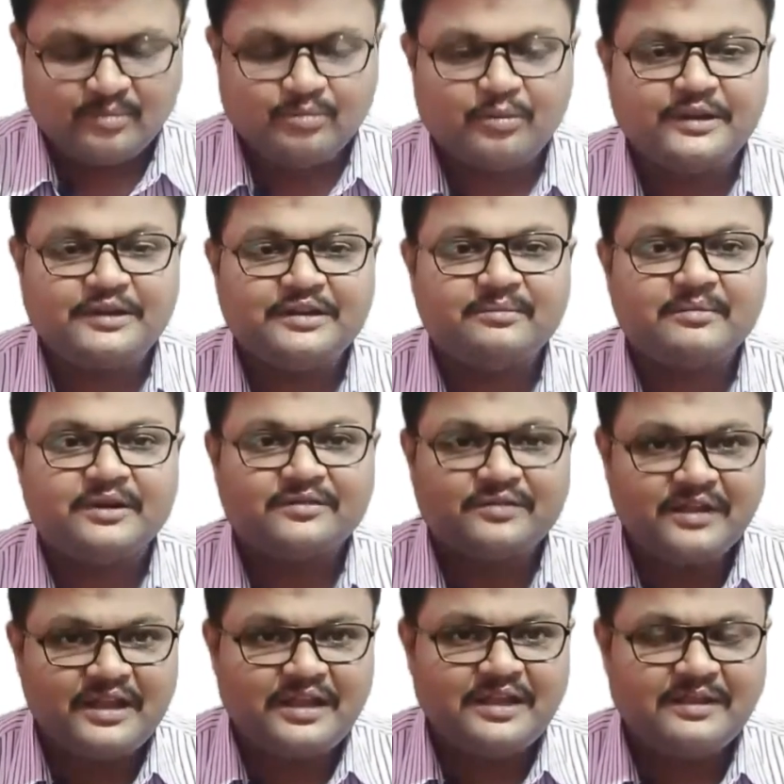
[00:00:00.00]
Point number
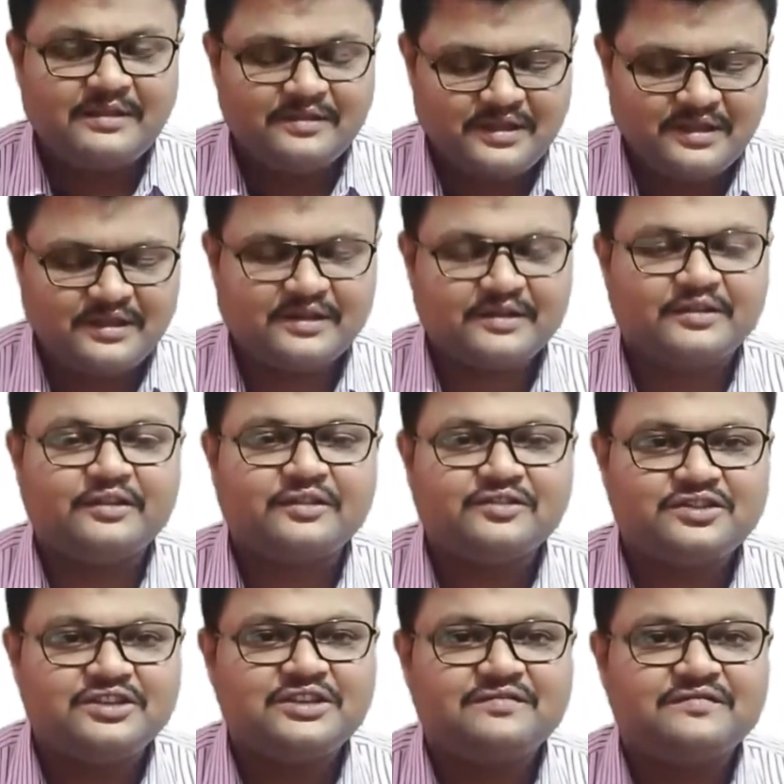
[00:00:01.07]
3, here
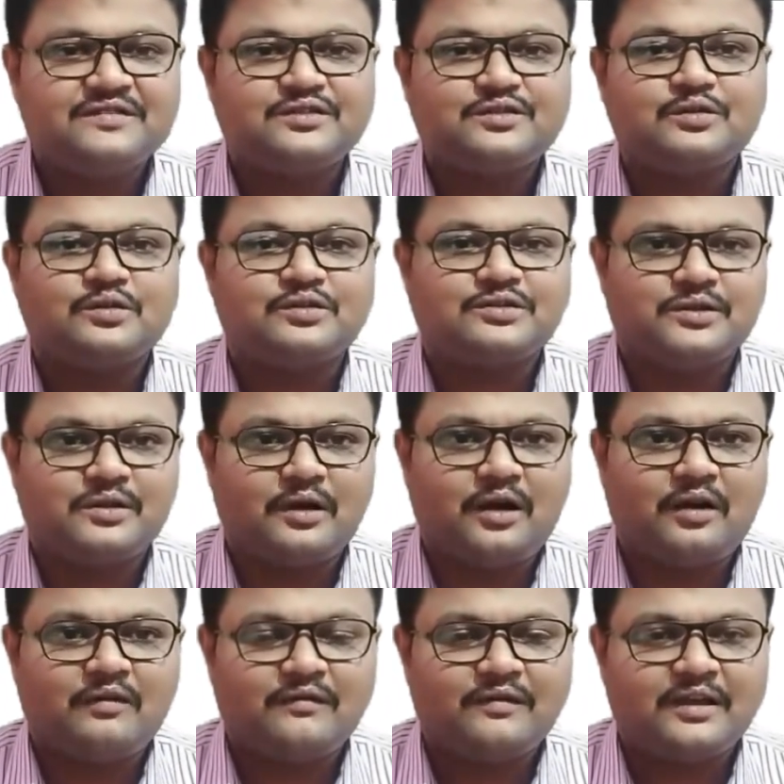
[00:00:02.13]
the chief source
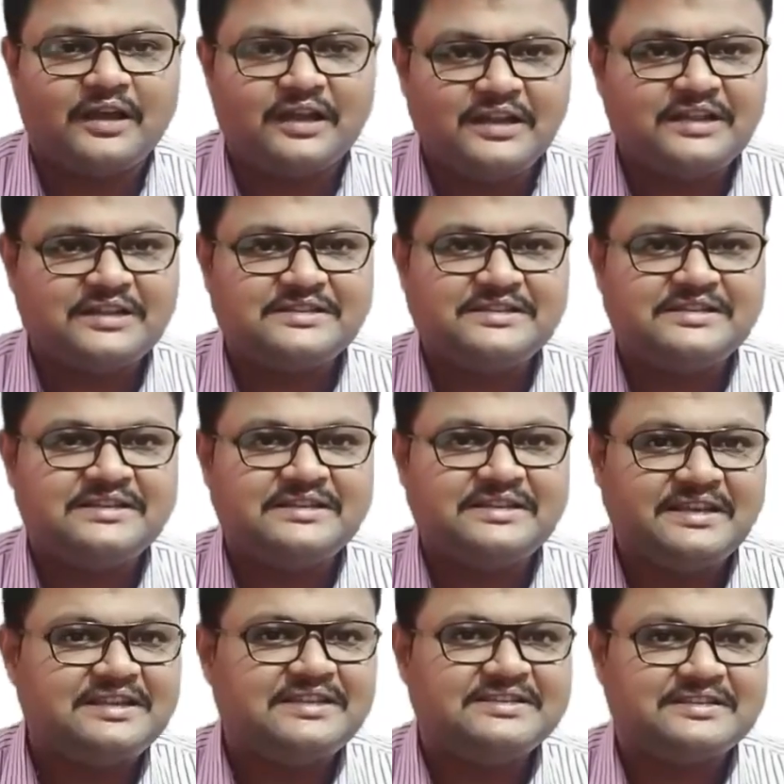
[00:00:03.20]
of energy
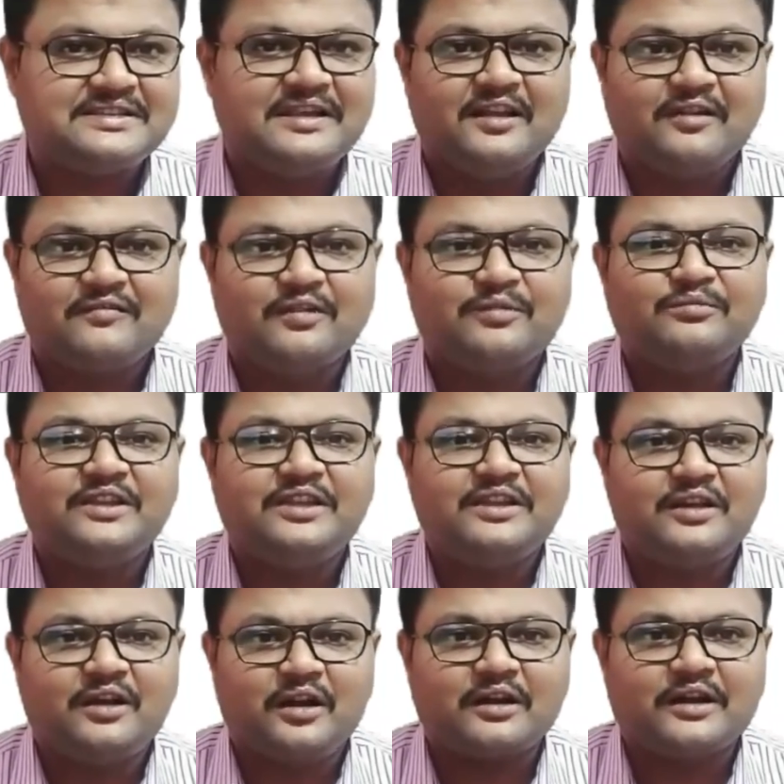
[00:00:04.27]
is from
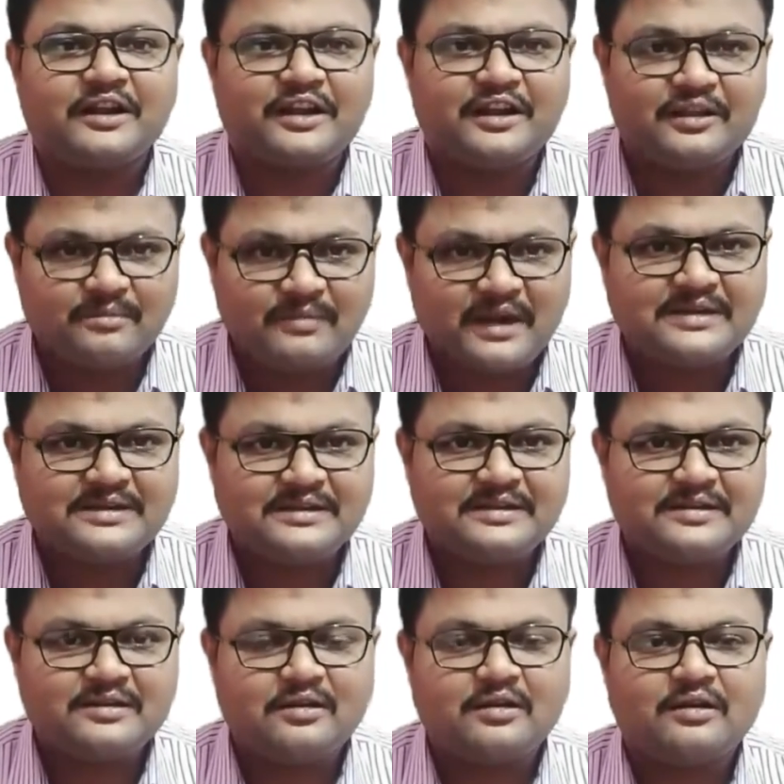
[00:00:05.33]
the organic
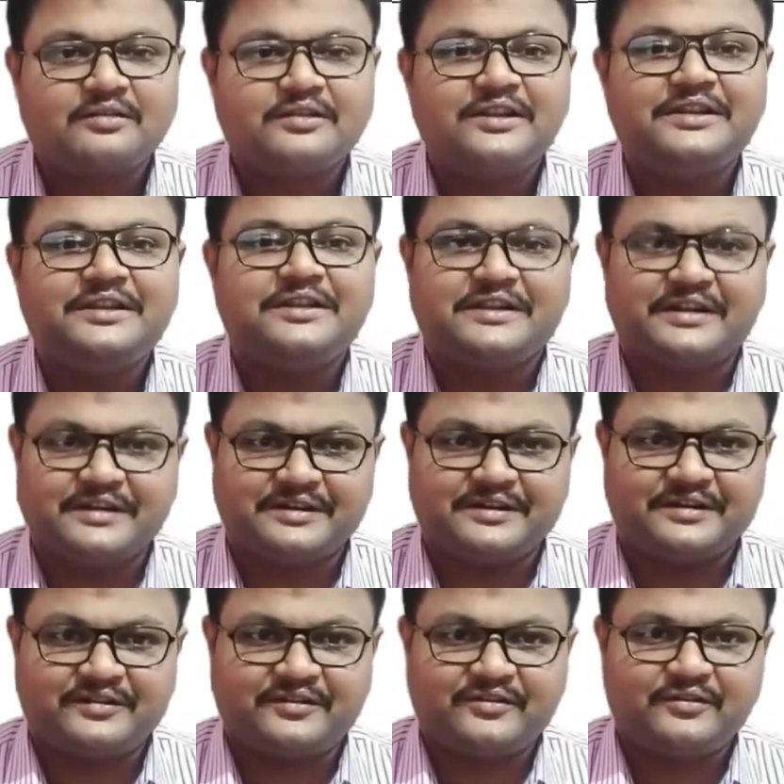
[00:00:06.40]
matter or the
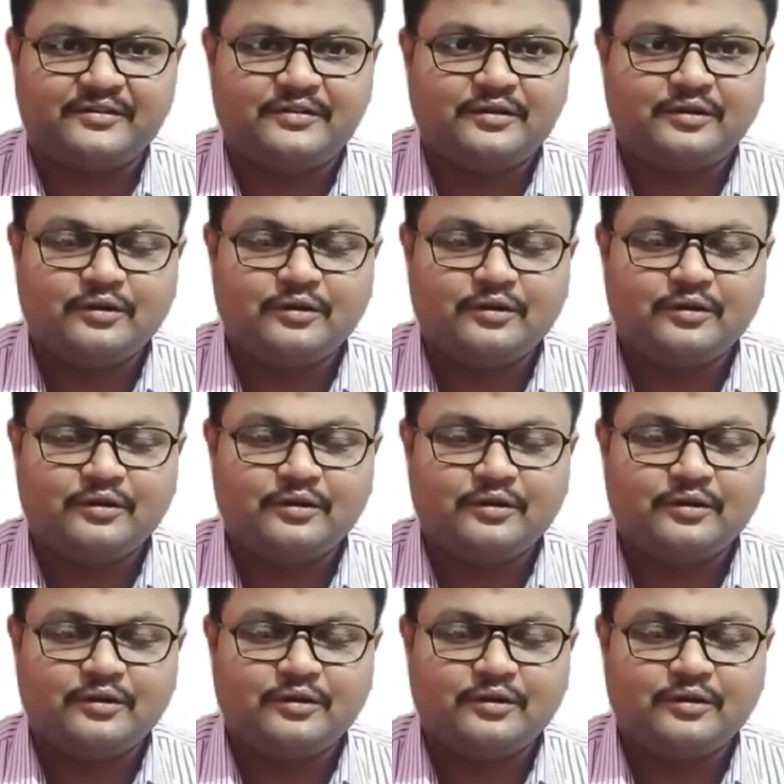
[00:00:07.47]
detritus.